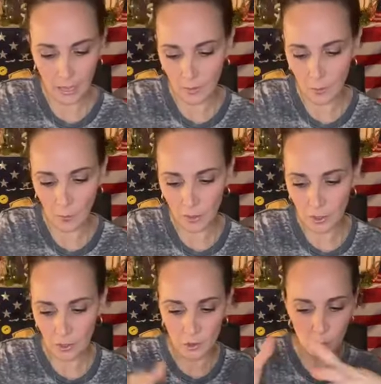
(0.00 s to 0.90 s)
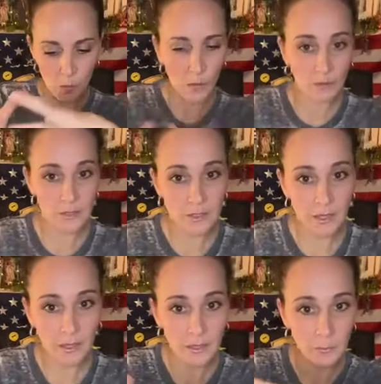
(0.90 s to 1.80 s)
And we're gonna do one
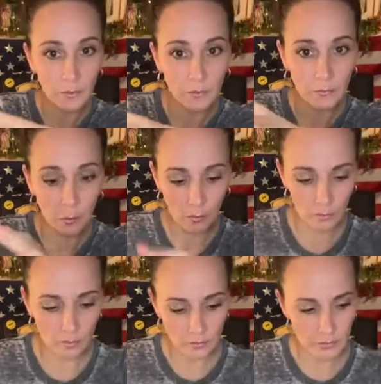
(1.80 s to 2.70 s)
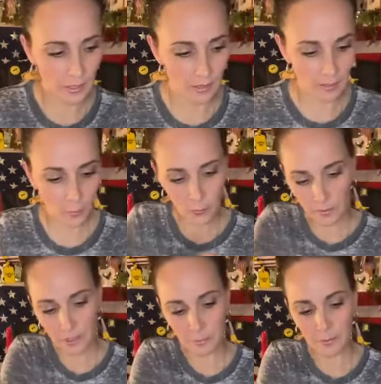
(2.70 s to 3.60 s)
side with florals and then we'll
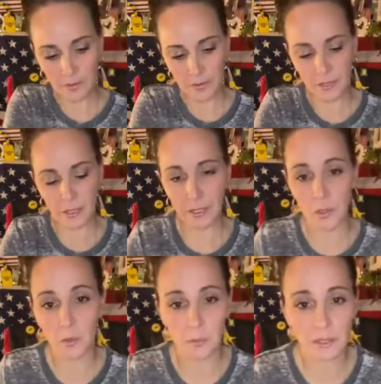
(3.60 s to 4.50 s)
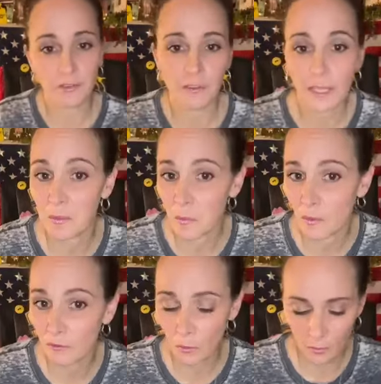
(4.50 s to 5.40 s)
keep this side open. If I get
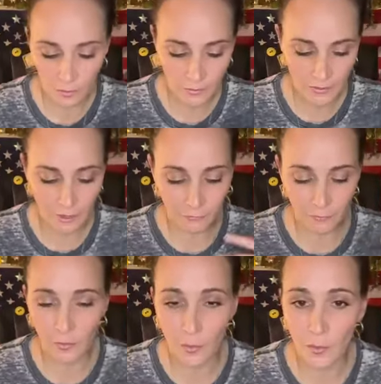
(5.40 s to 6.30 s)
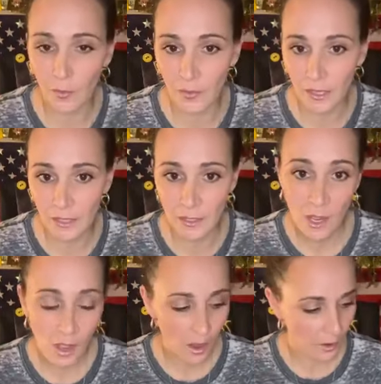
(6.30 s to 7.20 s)
more florals, I'll fill the whole thing in.
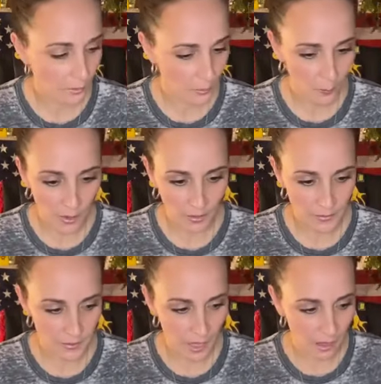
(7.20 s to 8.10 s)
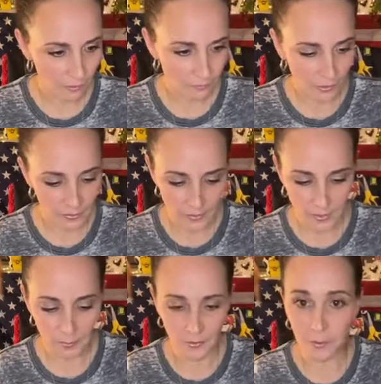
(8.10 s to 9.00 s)
Otherwise, I'll find
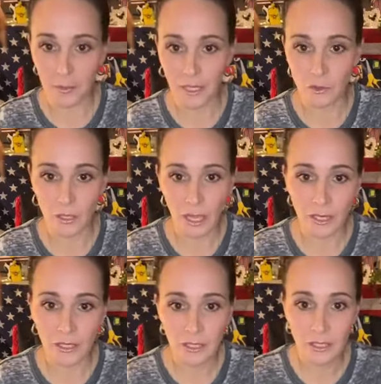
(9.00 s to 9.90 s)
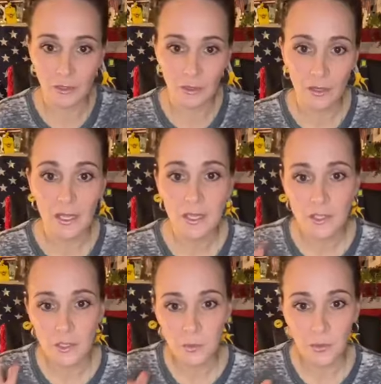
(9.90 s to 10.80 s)
something patriotic here
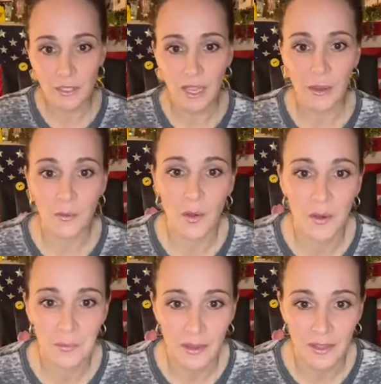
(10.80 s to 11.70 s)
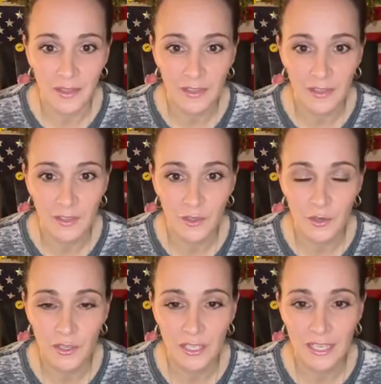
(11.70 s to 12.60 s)
to put out on my,
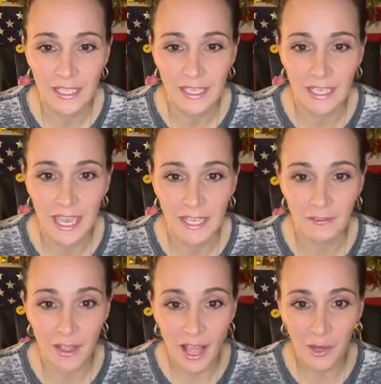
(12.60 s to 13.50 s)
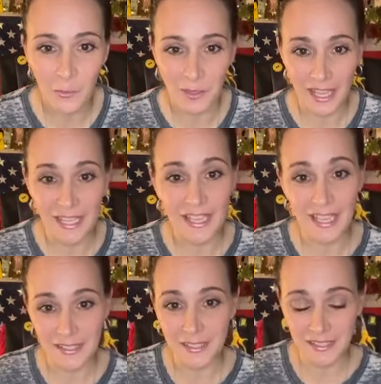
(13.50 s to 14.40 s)
you're gonna need a can of Aquanet.
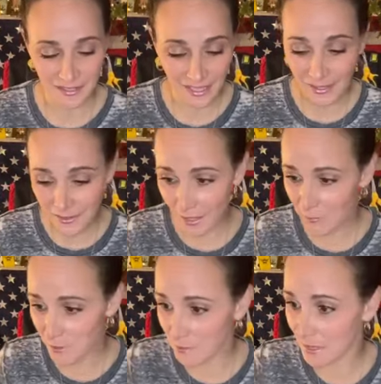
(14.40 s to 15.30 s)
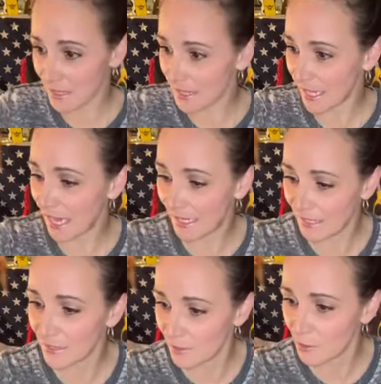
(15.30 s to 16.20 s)
Yes, that was me in the
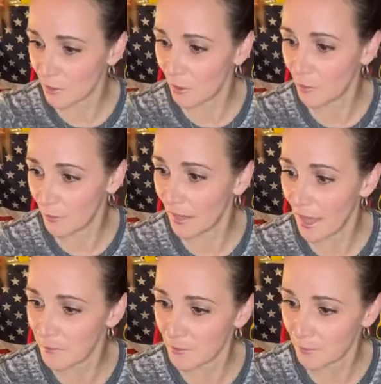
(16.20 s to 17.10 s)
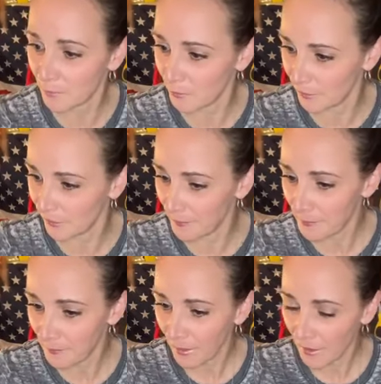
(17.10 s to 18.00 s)
80s, so absolutely.
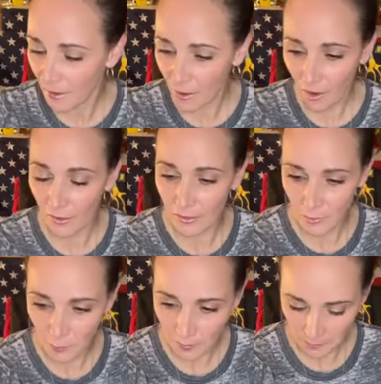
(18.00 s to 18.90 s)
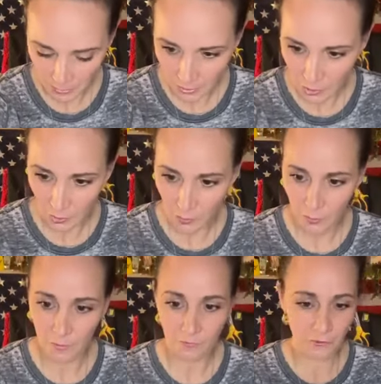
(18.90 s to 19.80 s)
All right, so what I'm gonna
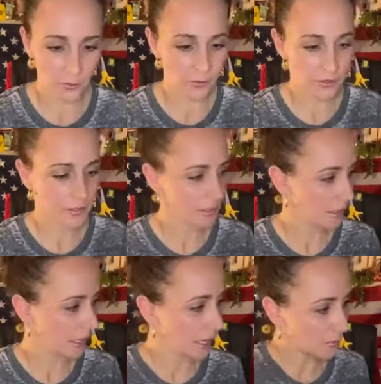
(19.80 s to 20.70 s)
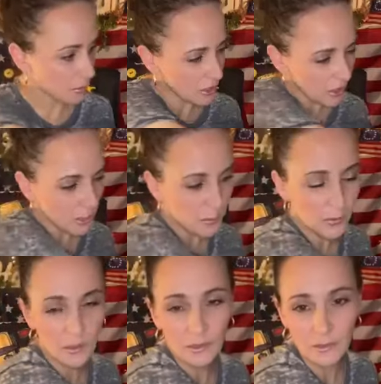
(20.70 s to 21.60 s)
do first, and I'm just gonna
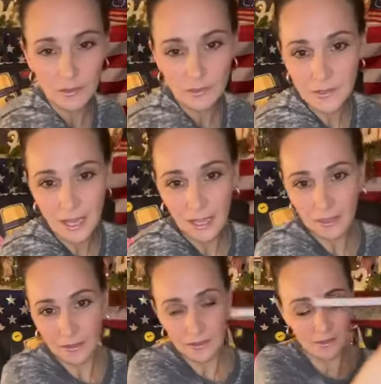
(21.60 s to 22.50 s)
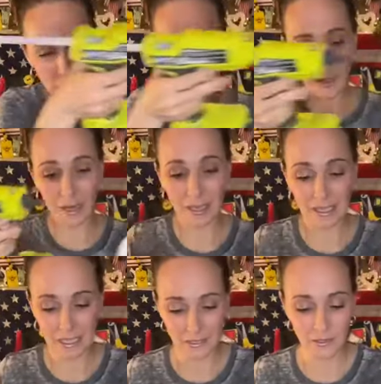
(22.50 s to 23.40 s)
put a little dot so that I
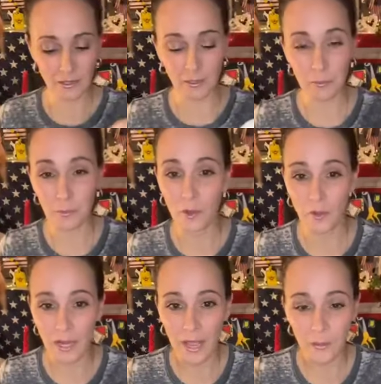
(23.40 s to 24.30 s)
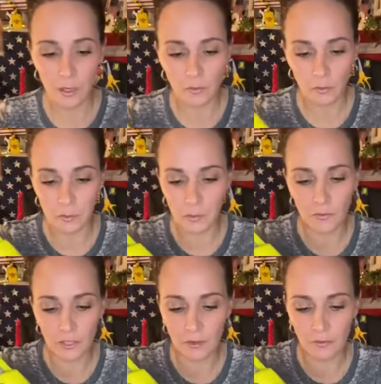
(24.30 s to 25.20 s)
can easily pull it out and
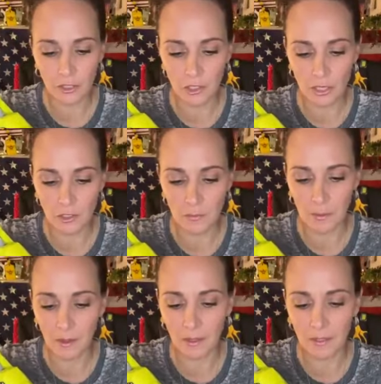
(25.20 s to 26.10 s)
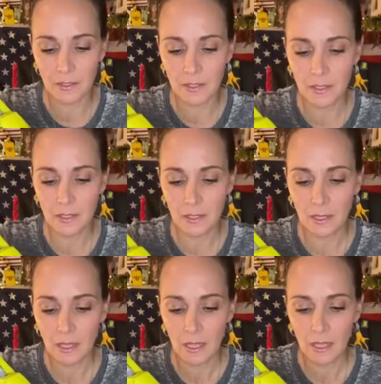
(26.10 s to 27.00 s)
remove it if I change my mind,
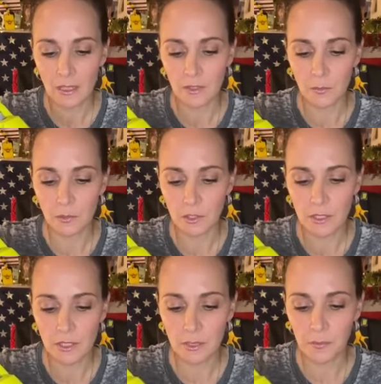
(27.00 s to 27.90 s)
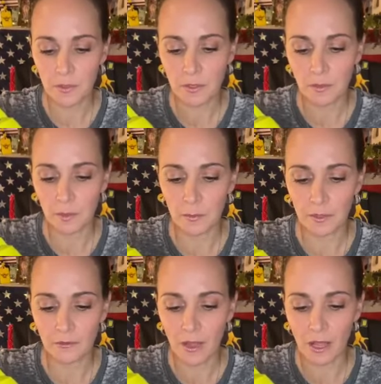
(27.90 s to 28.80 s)
is we're just gonna put a little
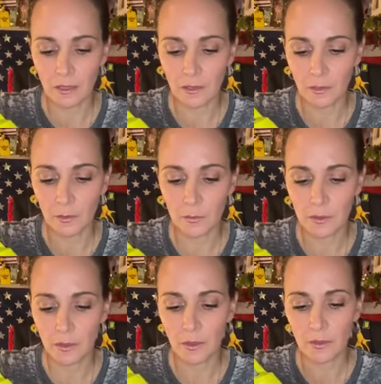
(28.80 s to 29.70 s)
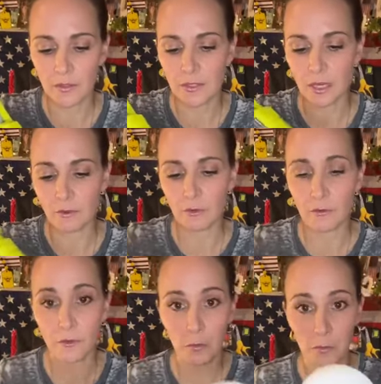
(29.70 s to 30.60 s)
bit of hot glue on a
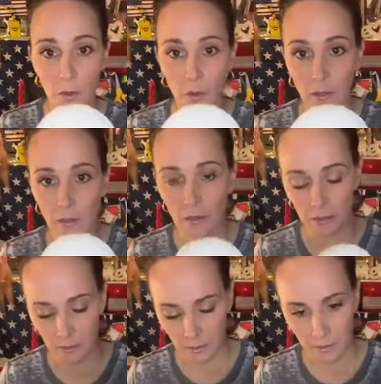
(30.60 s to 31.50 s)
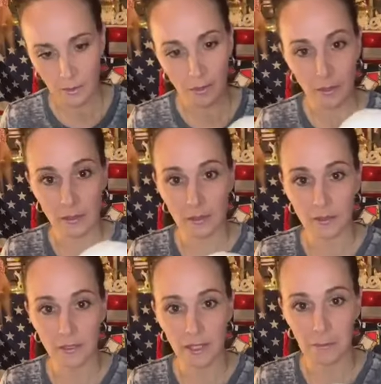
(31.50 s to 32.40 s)
styrofoam ball.
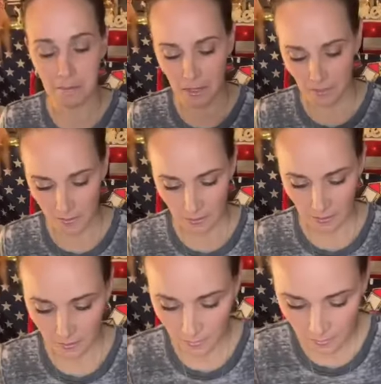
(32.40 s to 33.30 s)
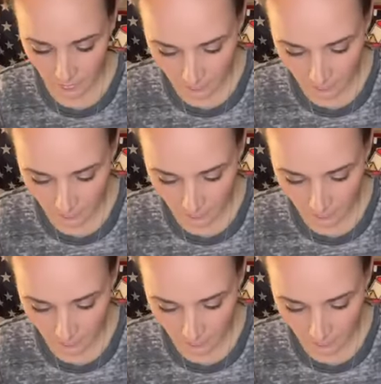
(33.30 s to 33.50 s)
It's like melting.